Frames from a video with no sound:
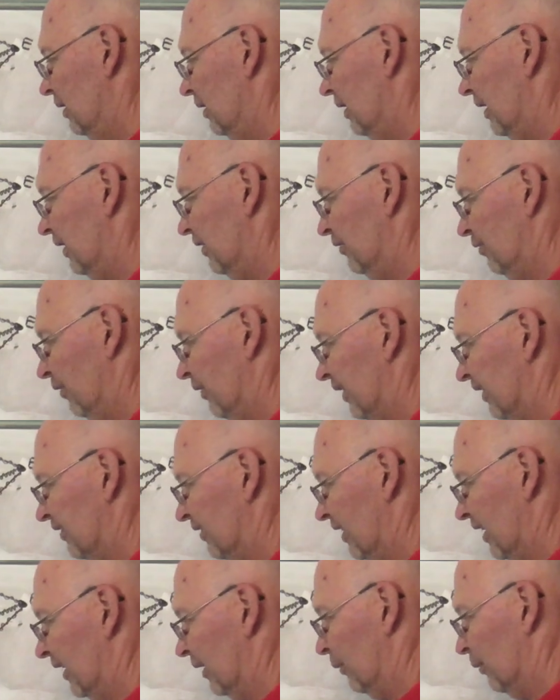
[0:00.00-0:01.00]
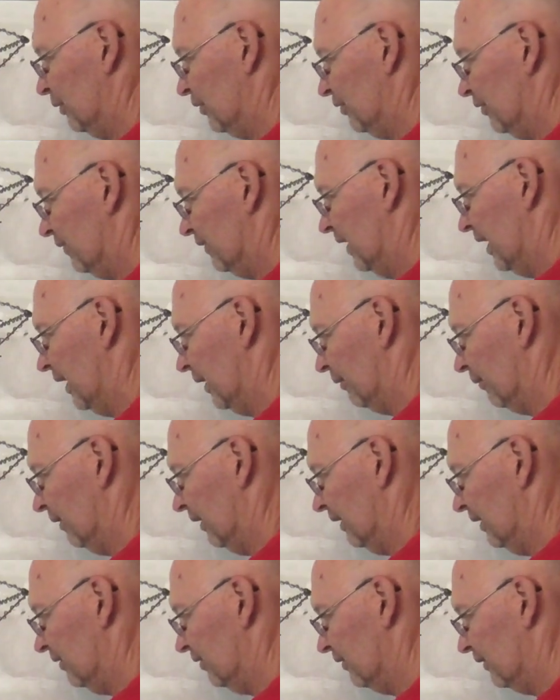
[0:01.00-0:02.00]
And so that's kind of what you've got,
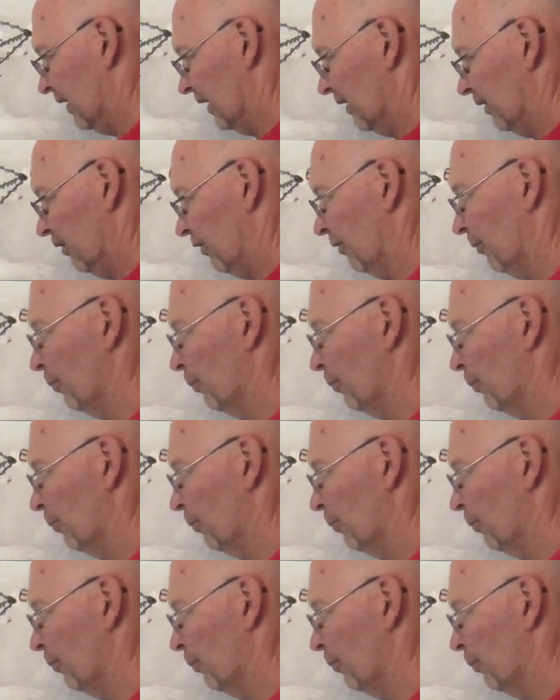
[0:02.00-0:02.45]
right? You've got all the